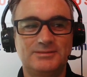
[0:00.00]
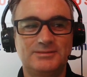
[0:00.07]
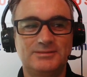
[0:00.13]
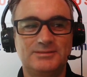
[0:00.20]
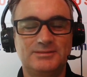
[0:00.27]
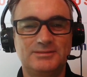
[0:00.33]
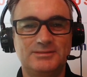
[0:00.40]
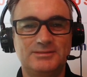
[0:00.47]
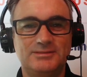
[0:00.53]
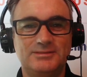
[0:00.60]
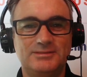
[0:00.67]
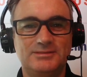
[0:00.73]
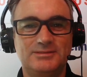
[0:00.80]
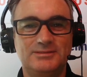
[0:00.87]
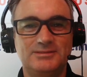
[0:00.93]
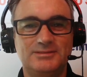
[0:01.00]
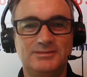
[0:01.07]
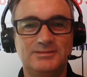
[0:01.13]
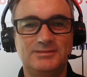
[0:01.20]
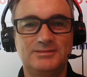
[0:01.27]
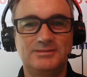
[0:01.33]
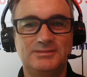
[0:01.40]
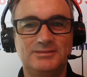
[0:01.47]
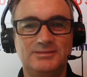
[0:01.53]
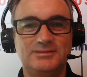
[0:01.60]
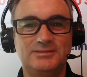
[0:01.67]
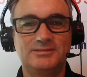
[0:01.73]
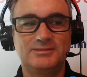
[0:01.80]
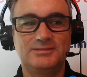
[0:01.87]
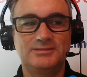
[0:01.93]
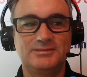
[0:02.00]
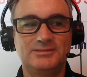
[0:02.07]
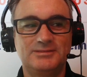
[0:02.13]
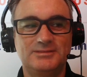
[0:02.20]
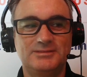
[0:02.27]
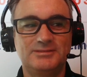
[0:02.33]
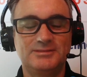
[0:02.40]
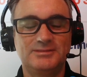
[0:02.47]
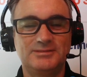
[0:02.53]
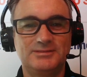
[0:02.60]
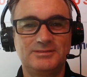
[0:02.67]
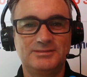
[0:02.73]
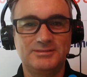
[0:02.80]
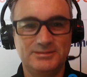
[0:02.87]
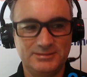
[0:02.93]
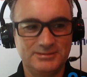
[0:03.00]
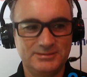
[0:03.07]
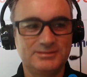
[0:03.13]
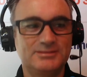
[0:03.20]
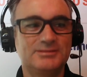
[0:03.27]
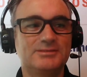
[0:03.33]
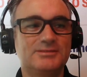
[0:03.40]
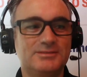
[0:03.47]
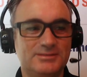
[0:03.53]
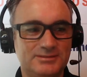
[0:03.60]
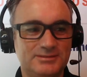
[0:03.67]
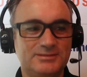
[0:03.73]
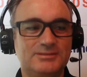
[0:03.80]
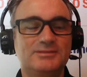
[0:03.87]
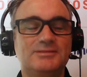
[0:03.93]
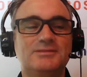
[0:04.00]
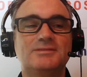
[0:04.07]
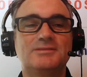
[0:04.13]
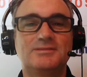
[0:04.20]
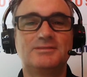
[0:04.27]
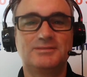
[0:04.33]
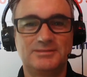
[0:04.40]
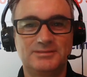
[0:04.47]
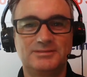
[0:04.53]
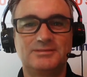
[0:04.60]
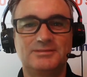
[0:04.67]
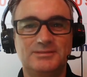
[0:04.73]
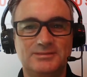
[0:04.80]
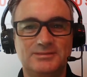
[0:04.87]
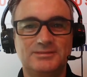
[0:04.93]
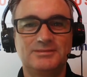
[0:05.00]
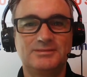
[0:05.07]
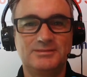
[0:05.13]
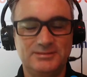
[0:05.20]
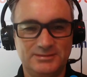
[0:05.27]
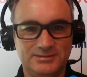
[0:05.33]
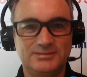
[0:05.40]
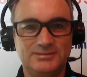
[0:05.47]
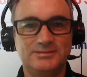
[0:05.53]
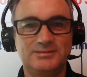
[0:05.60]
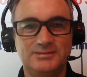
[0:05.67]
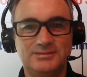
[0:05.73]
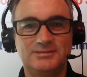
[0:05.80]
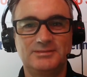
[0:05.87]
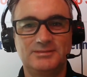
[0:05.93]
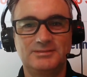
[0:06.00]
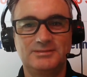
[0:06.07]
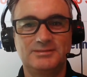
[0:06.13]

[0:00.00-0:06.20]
(not speaking)